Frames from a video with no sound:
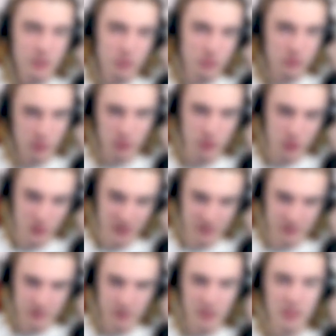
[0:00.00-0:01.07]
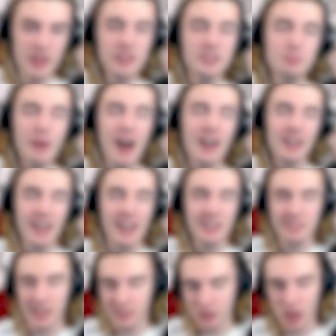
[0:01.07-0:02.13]
Furtherance. This mod
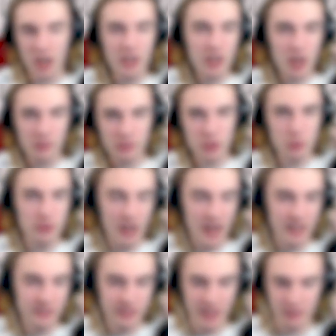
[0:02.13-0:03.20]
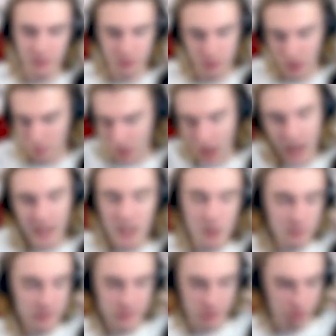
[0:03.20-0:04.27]
adds a ton of new contents, from
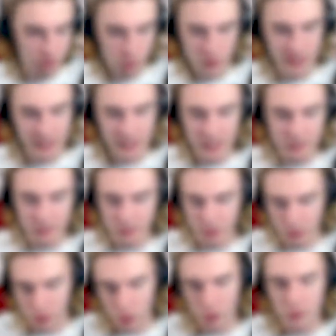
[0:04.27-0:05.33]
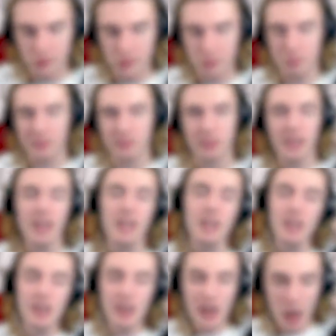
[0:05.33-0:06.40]
items to trinkets to curses, but today
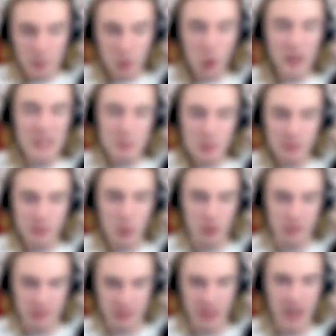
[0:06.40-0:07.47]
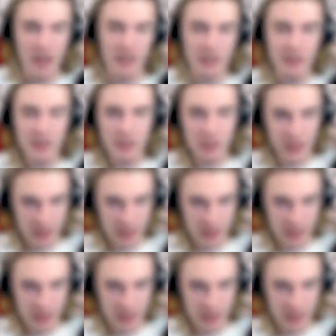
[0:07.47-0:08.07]
I'm going to be focusing on the